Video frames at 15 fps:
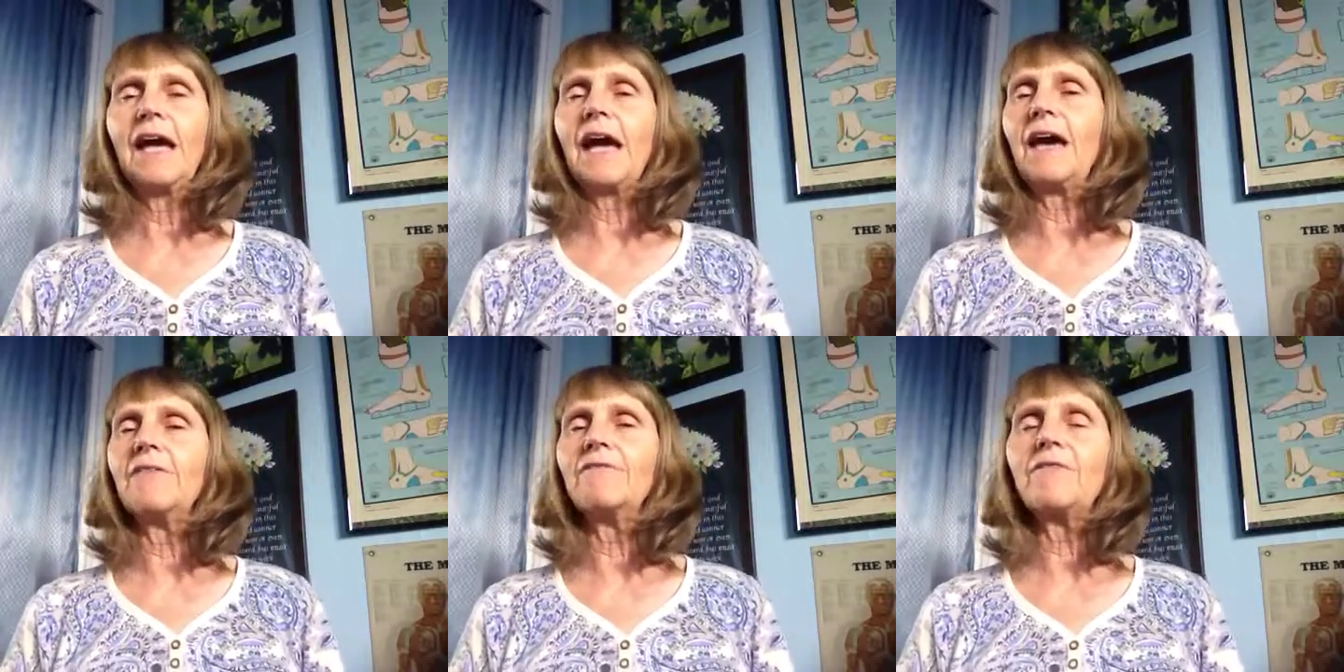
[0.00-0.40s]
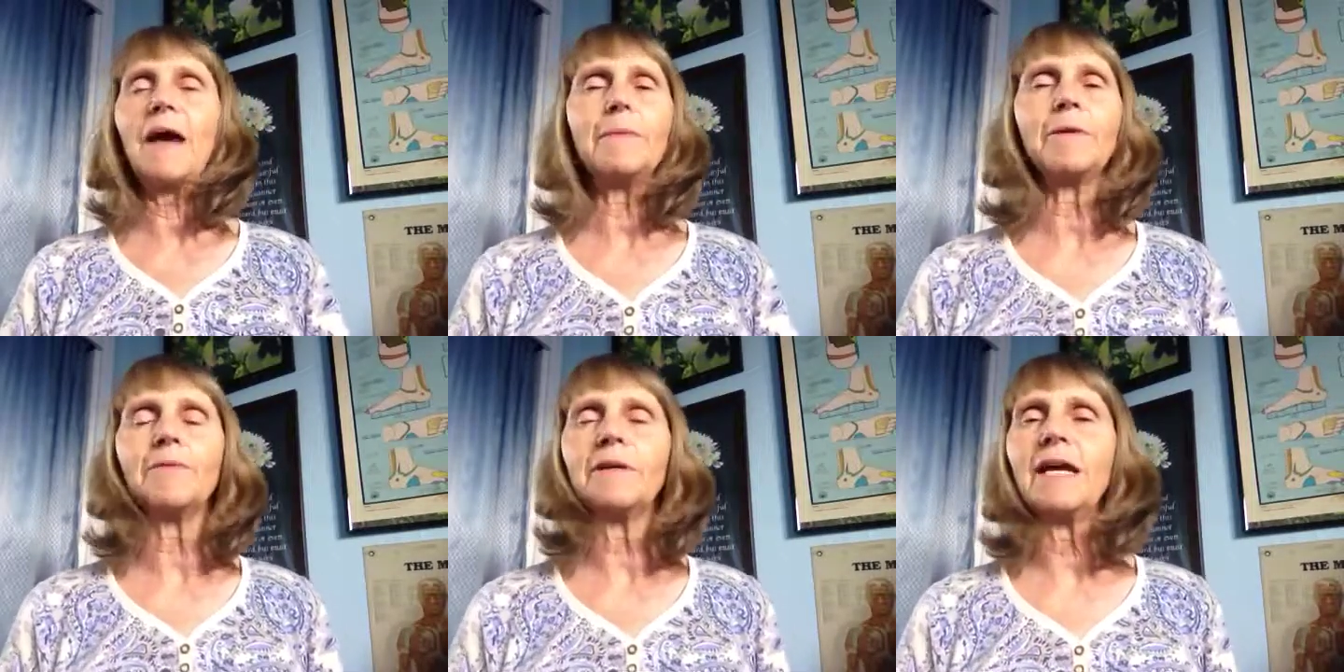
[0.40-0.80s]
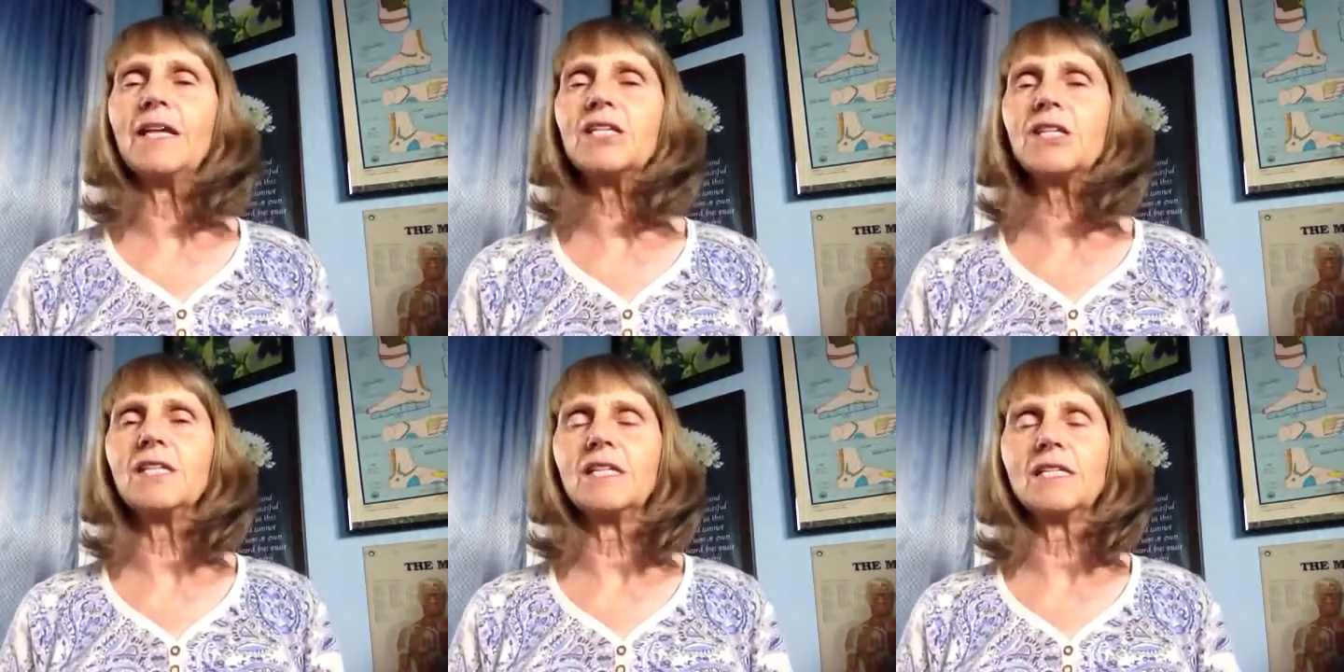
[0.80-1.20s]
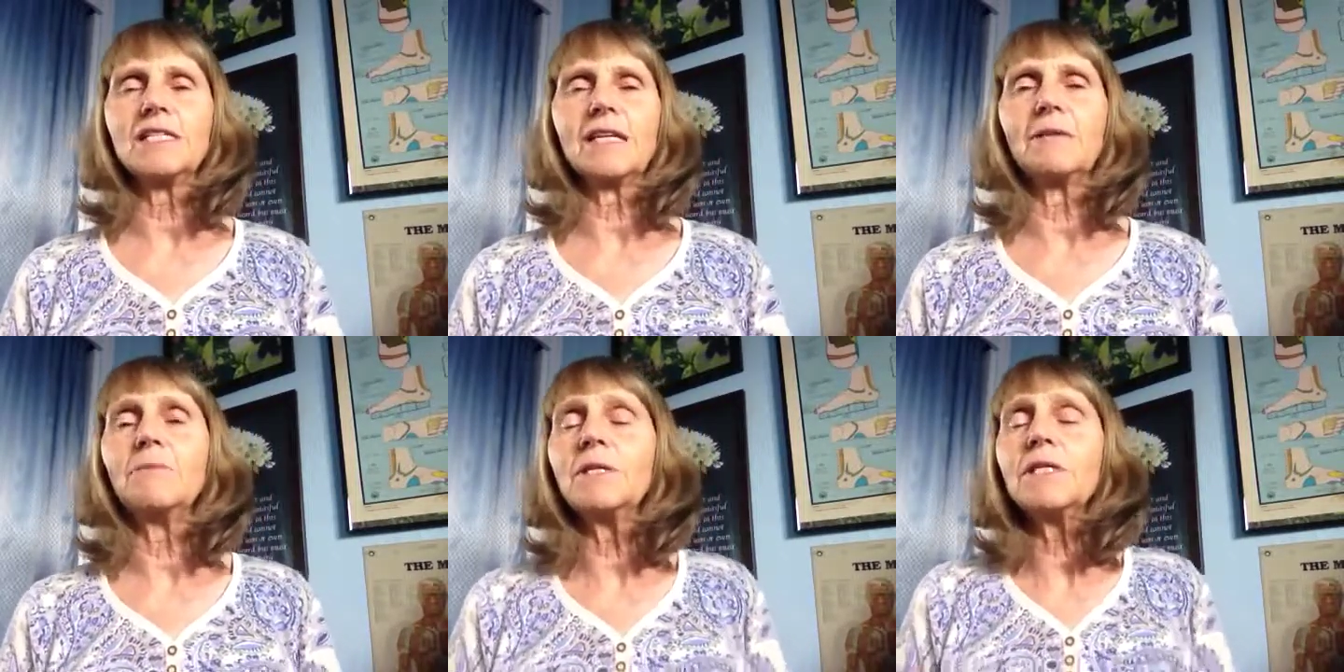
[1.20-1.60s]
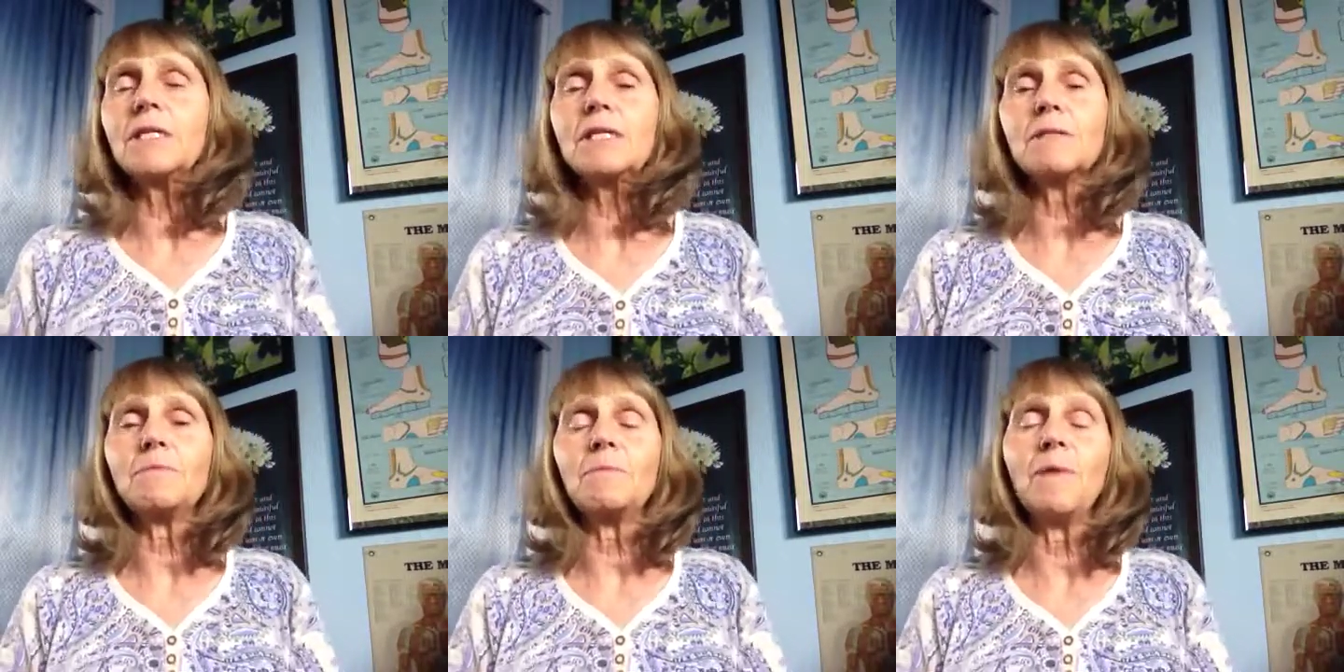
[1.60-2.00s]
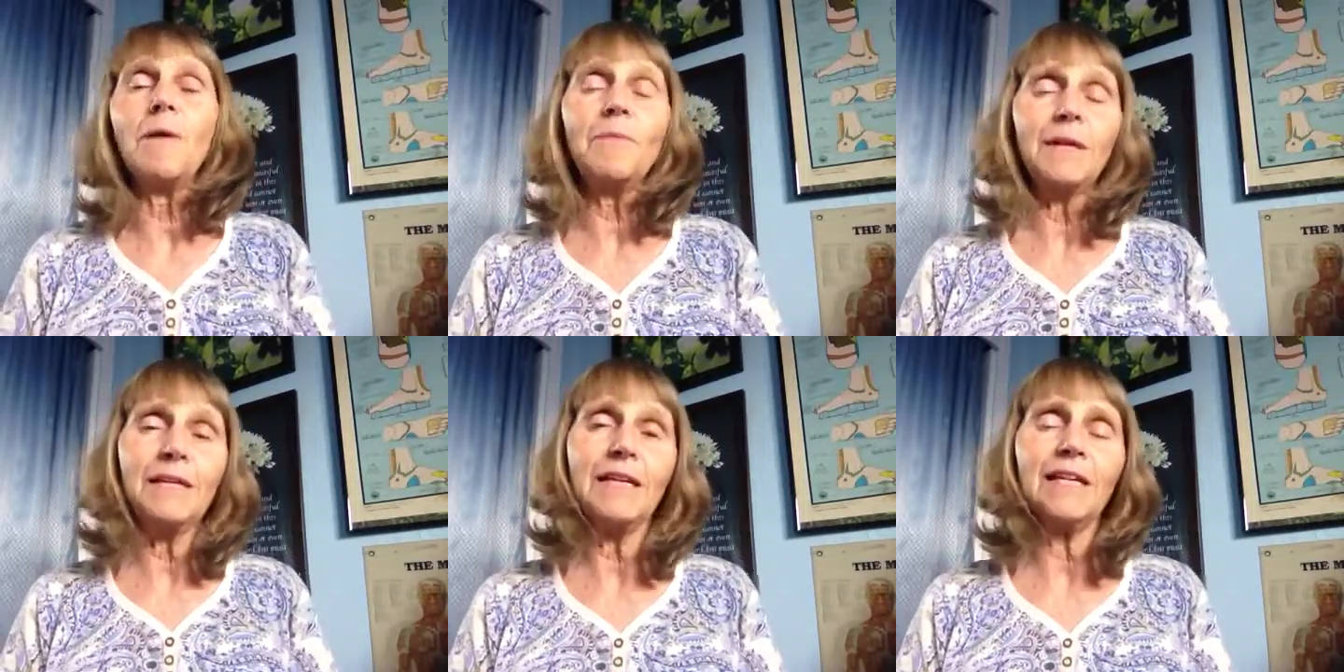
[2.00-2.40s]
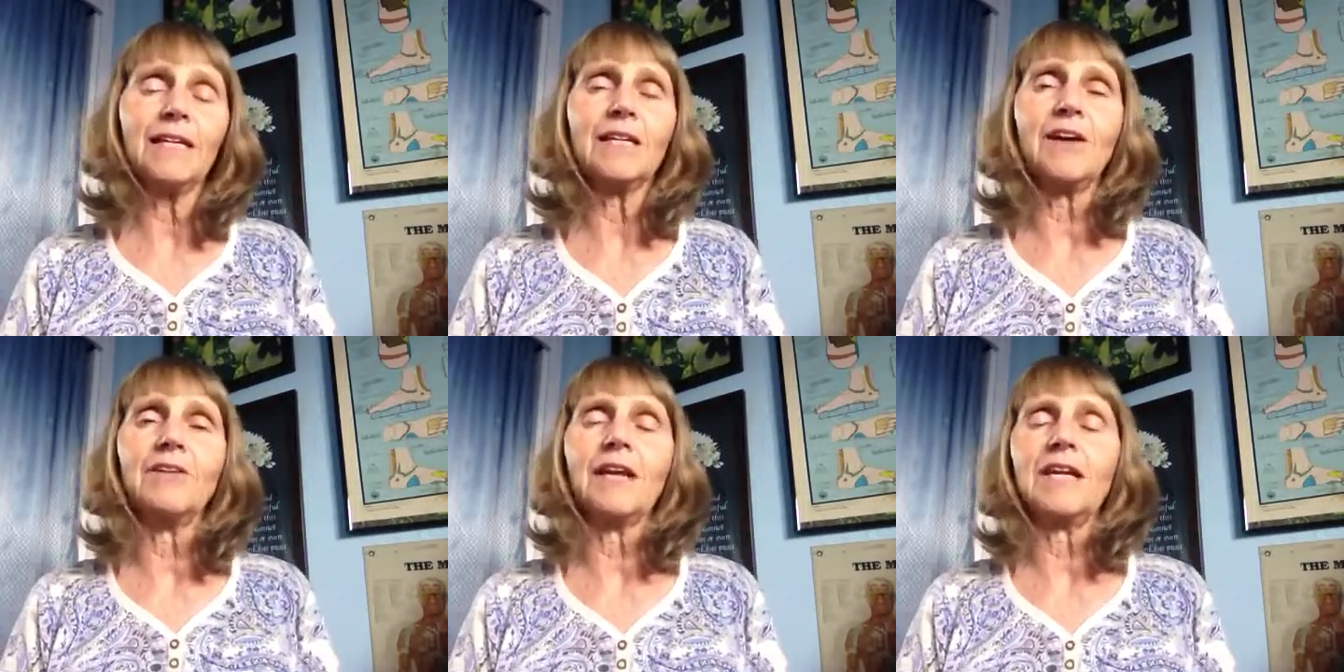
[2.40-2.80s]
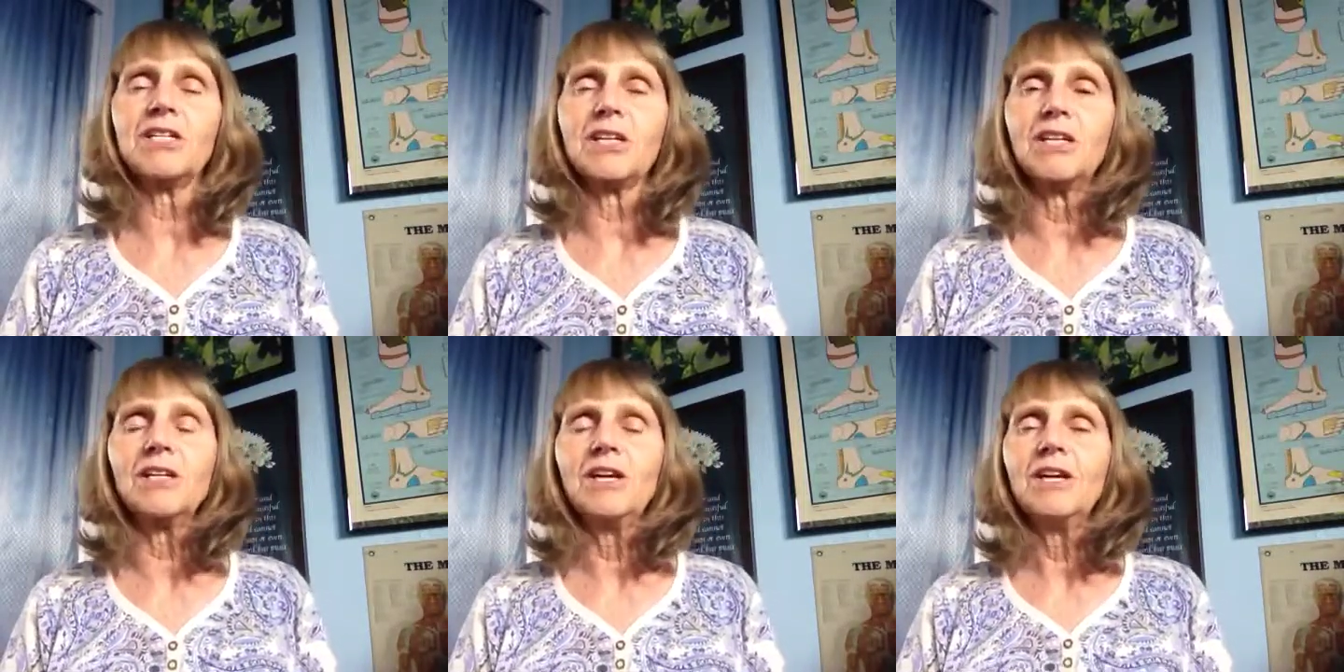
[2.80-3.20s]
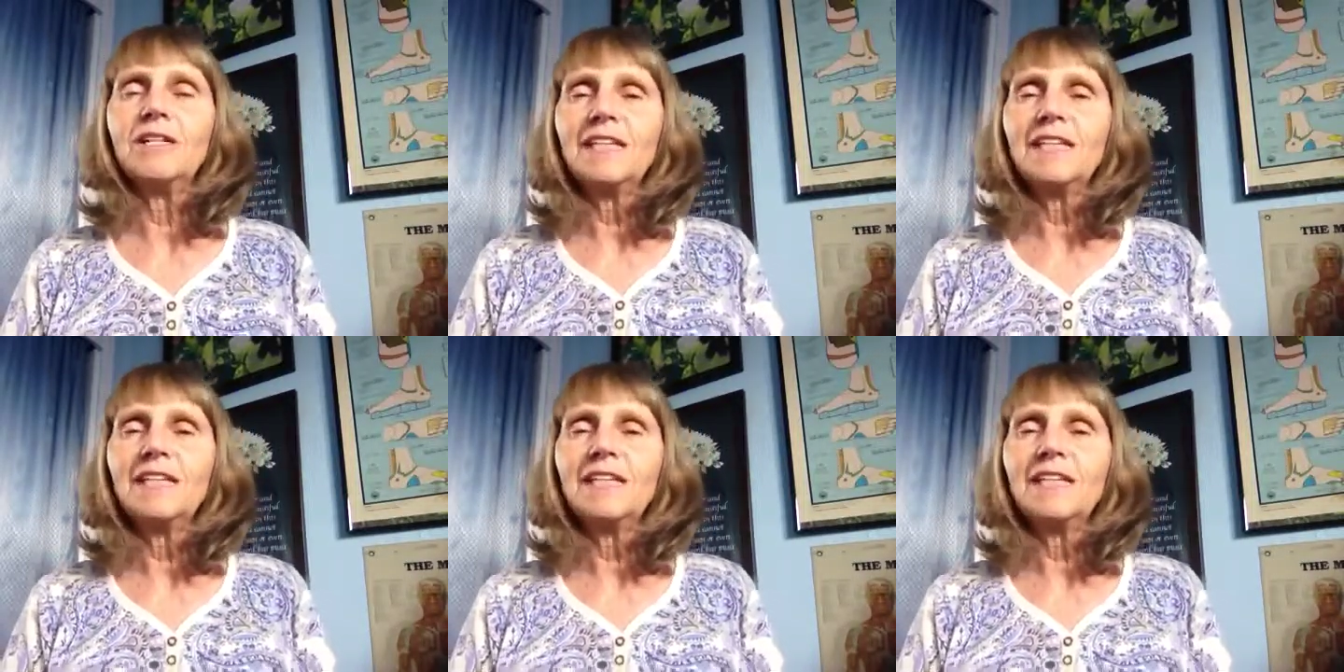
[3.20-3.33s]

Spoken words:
and family relations, which is what we need in our nation